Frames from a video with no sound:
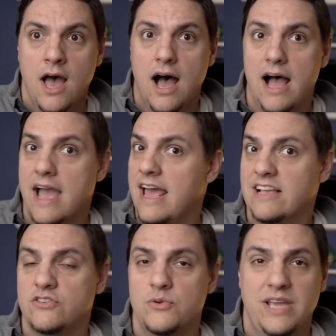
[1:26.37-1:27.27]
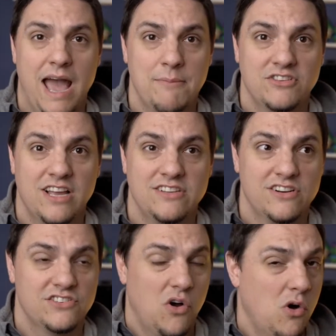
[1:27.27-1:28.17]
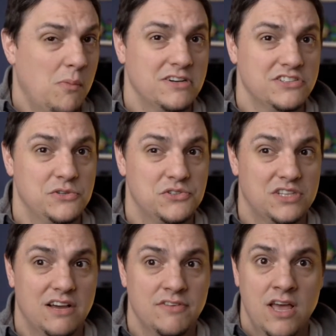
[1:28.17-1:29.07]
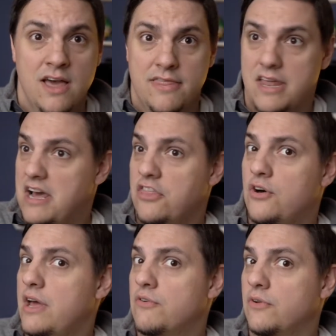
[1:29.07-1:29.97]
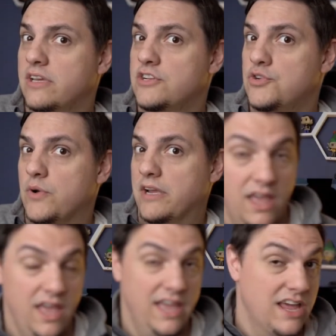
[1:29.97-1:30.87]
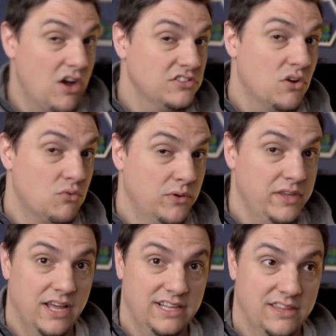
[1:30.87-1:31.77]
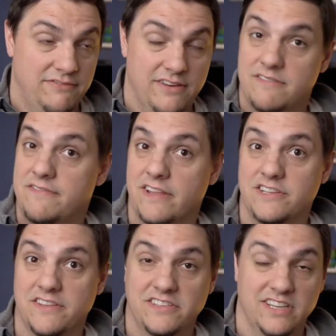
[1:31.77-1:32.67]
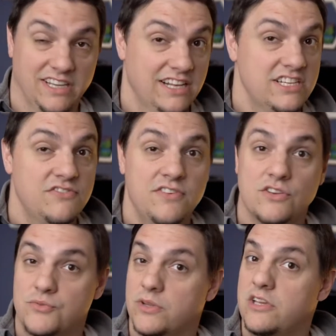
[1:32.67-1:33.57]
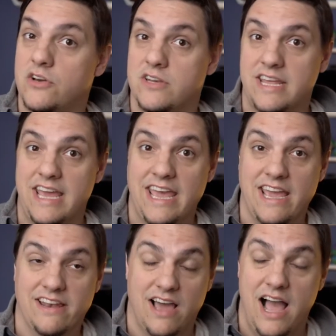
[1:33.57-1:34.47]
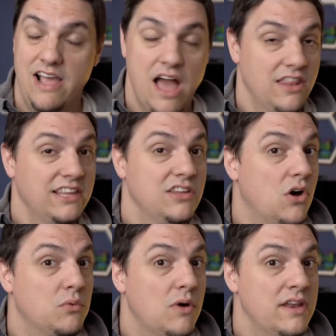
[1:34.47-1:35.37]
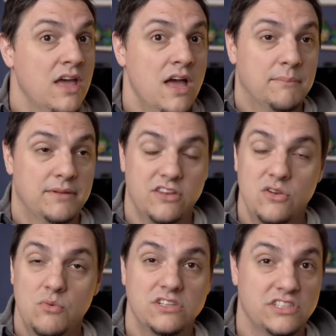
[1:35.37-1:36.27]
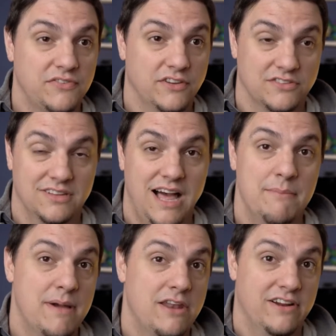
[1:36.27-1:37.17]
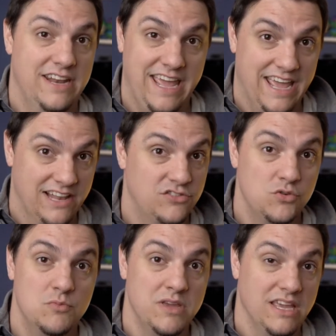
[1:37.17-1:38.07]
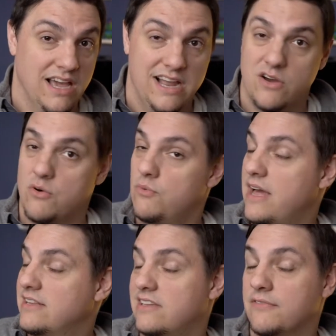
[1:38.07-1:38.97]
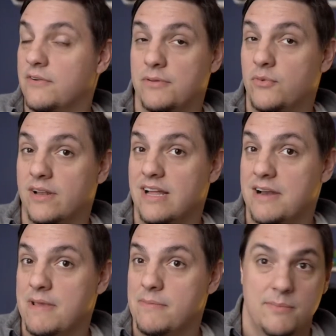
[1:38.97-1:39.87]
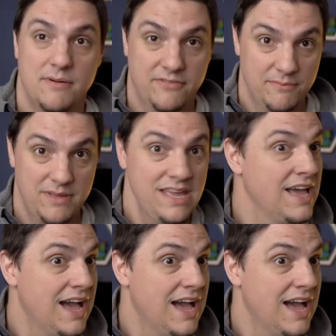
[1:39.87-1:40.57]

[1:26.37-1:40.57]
It has new camera sensors, a whole bunch of new stuff that I thought I would really enjoy. And I also really like the fit and finish of this thing. It just feels really good in the hand. I like the old one, but the new one just feels a lot better in the hand to me. I know that's different between a lot of people, but for me,